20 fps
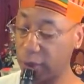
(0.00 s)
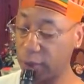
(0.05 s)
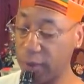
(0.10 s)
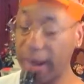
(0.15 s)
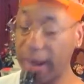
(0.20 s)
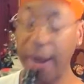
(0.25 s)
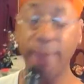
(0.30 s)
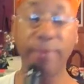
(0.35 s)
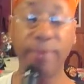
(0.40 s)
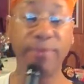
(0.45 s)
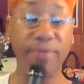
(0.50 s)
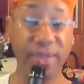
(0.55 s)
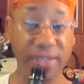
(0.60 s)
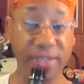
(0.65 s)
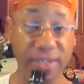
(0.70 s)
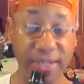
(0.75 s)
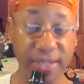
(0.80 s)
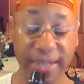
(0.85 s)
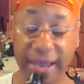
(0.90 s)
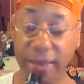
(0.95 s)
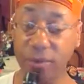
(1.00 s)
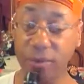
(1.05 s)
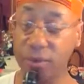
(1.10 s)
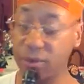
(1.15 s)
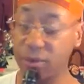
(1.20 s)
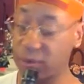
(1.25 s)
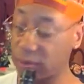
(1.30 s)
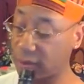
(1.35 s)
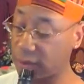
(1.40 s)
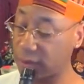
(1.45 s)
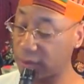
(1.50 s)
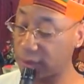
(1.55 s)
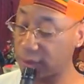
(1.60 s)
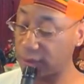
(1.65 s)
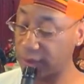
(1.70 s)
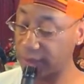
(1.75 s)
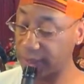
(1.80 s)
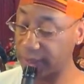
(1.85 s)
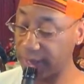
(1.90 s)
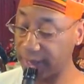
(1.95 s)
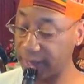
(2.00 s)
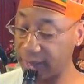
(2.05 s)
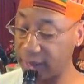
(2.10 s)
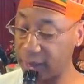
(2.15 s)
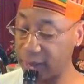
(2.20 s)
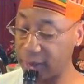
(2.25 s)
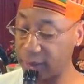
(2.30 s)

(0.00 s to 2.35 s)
Crime Prevention Council, and